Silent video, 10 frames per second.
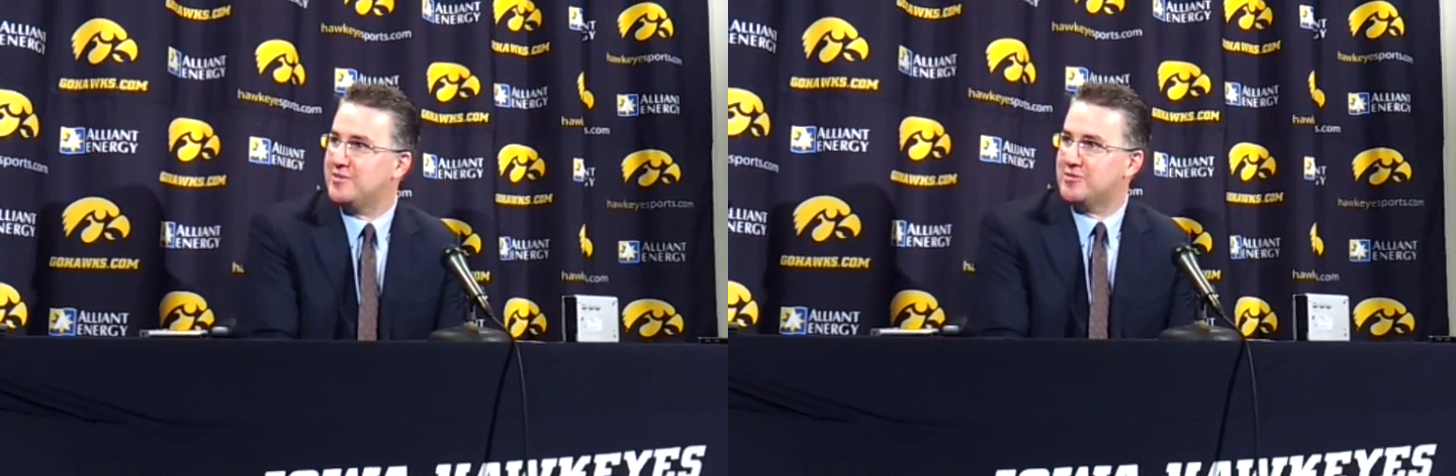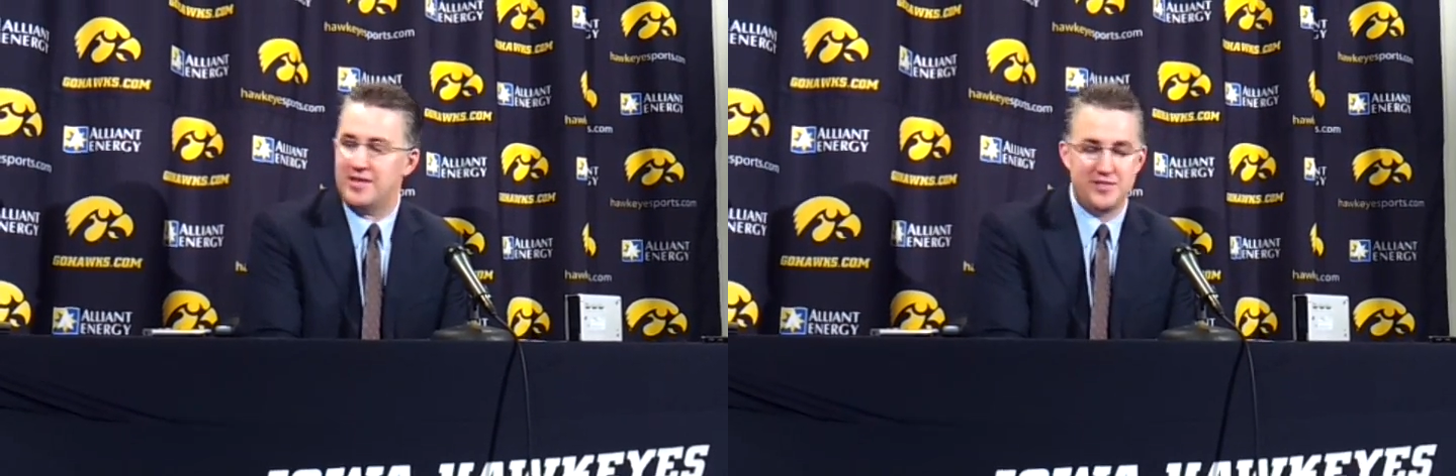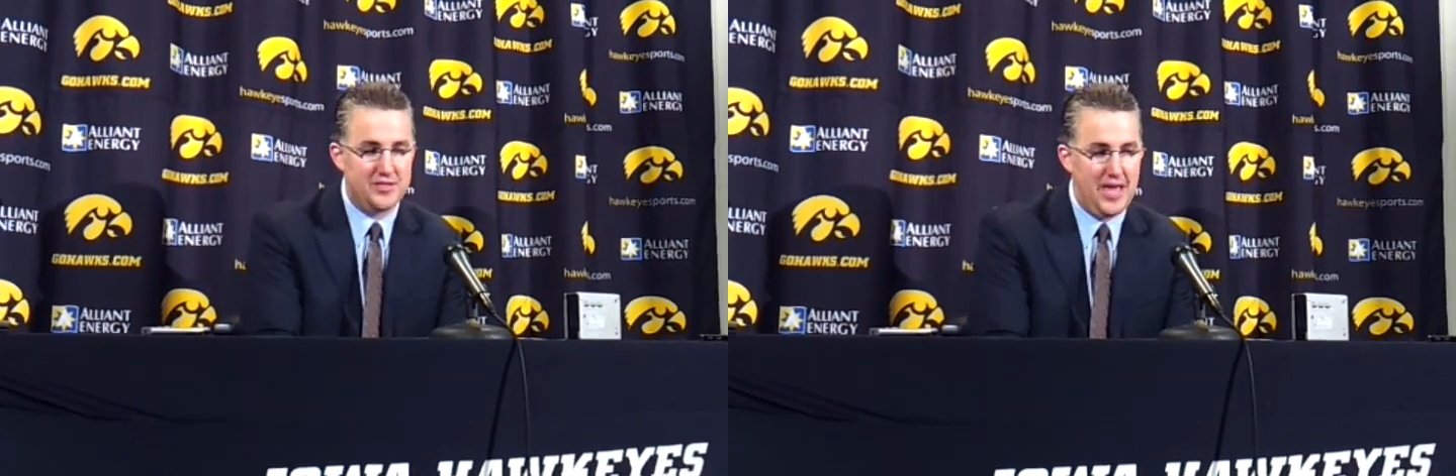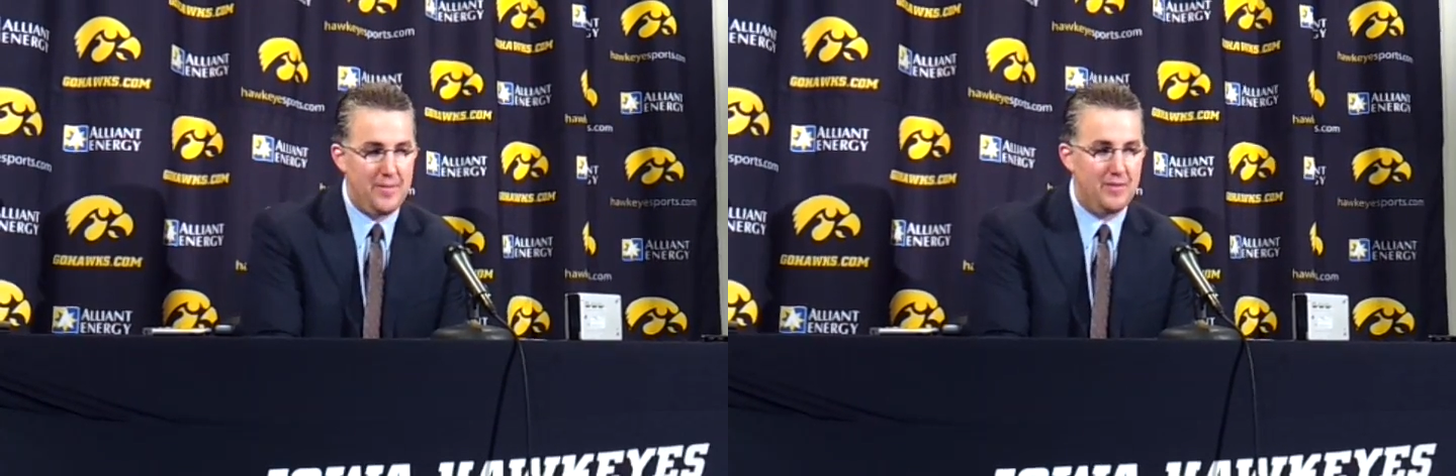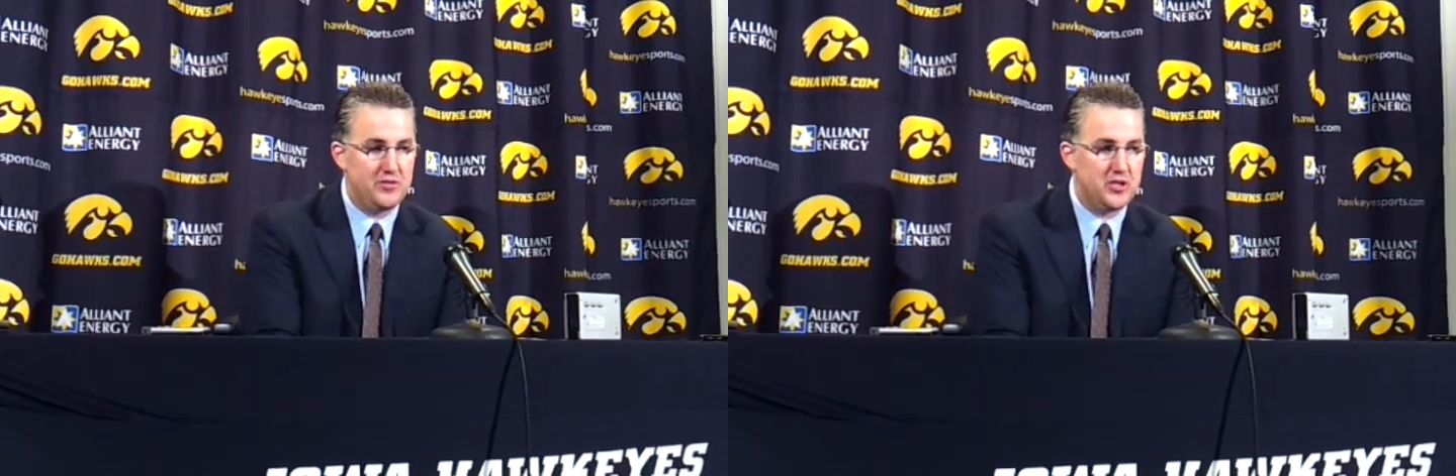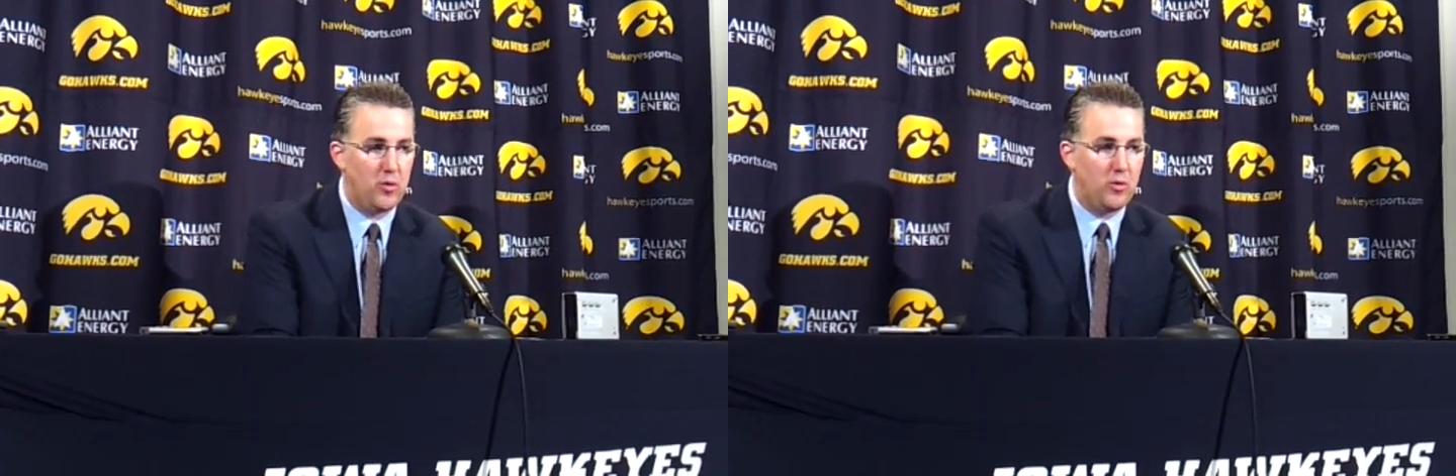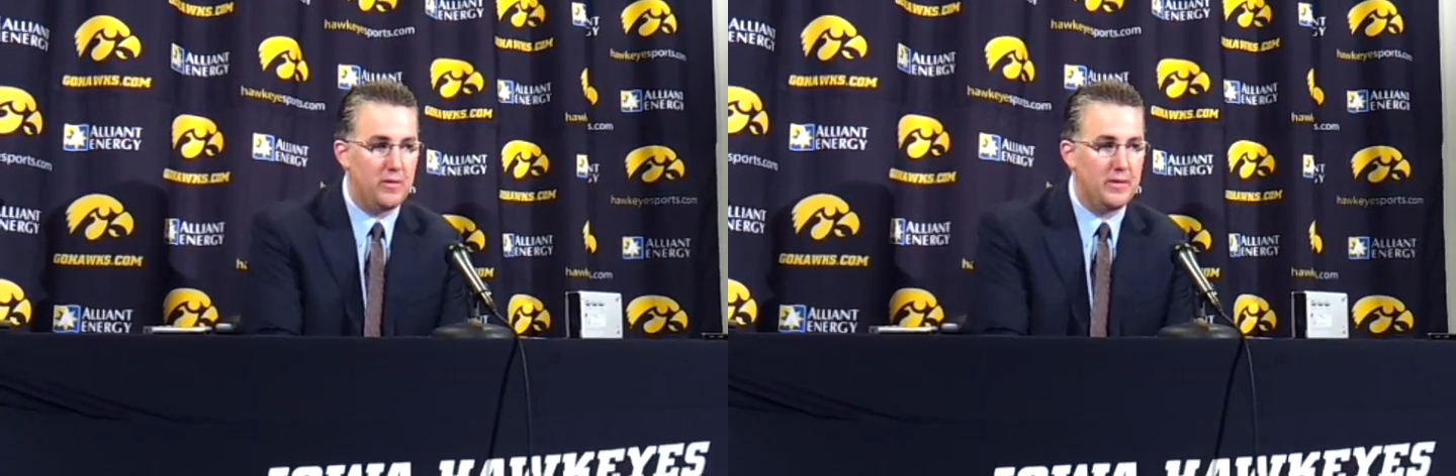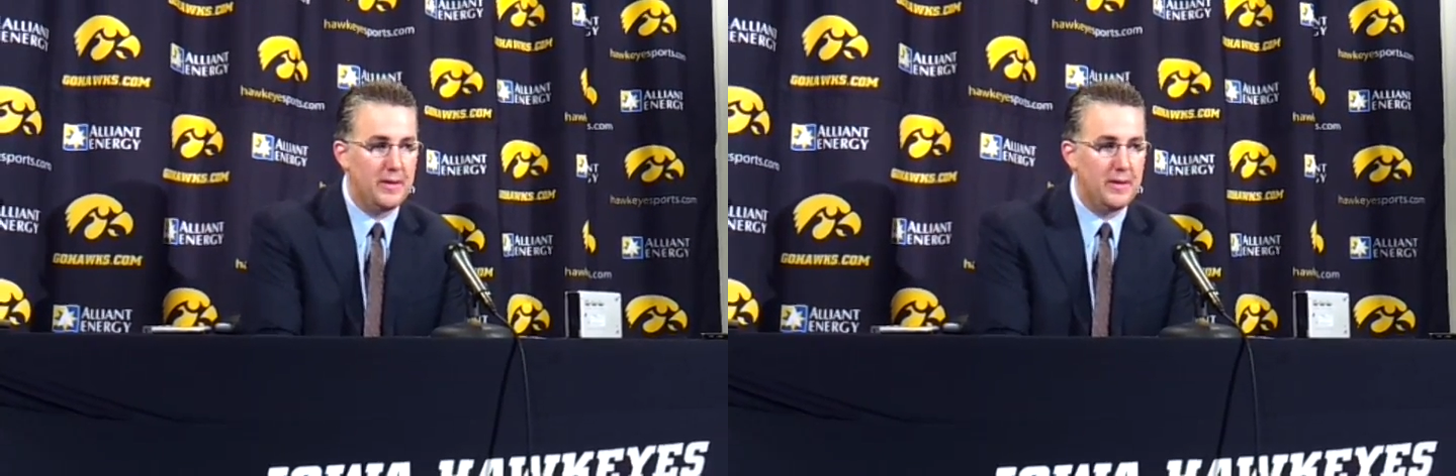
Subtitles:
It looks like it just came up short.